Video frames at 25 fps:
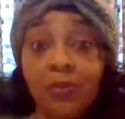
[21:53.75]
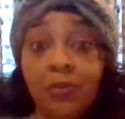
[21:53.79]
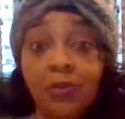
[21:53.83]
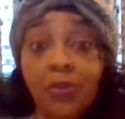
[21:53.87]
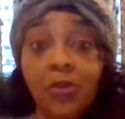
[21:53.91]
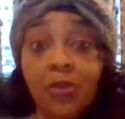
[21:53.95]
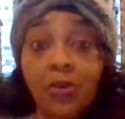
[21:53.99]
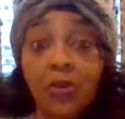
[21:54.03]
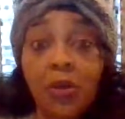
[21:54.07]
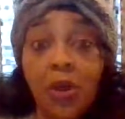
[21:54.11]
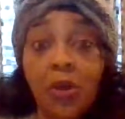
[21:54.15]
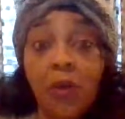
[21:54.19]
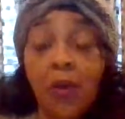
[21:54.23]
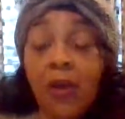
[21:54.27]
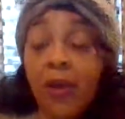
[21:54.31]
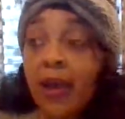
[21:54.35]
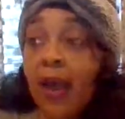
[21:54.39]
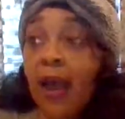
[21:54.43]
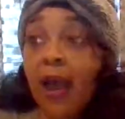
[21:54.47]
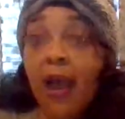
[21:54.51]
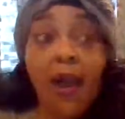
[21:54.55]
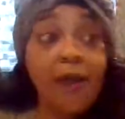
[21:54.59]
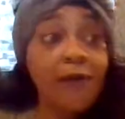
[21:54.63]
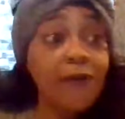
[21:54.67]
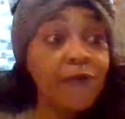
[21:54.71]
You know, and
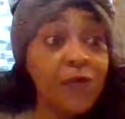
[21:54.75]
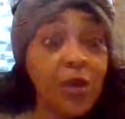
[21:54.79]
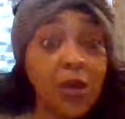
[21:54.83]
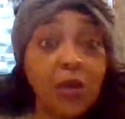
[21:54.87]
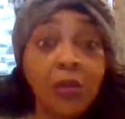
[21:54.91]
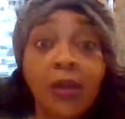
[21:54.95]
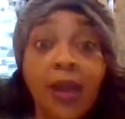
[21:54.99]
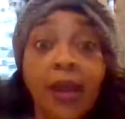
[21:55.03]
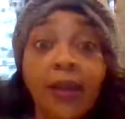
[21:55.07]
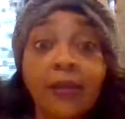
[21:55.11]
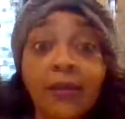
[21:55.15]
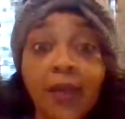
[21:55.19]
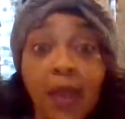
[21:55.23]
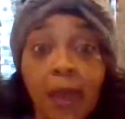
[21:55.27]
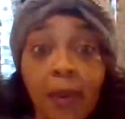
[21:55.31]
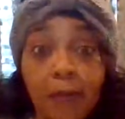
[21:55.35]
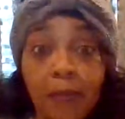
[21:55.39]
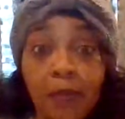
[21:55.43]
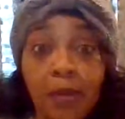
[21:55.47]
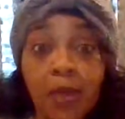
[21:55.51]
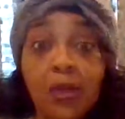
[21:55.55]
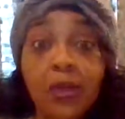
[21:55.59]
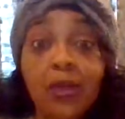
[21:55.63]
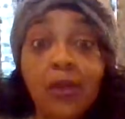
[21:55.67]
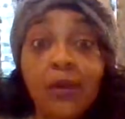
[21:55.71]
I, I felt like that
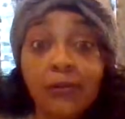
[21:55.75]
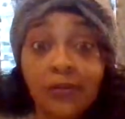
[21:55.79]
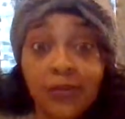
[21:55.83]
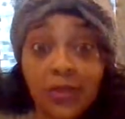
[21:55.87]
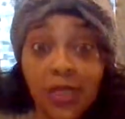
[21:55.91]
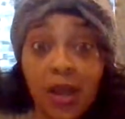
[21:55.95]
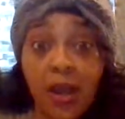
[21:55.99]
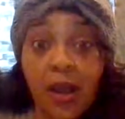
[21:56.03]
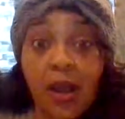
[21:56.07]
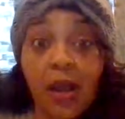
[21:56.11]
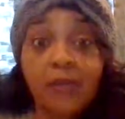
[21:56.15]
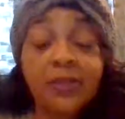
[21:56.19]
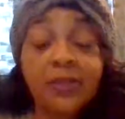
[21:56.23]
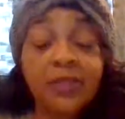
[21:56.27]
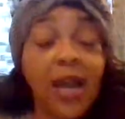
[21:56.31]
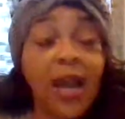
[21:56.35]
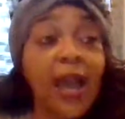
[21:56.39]
many of times.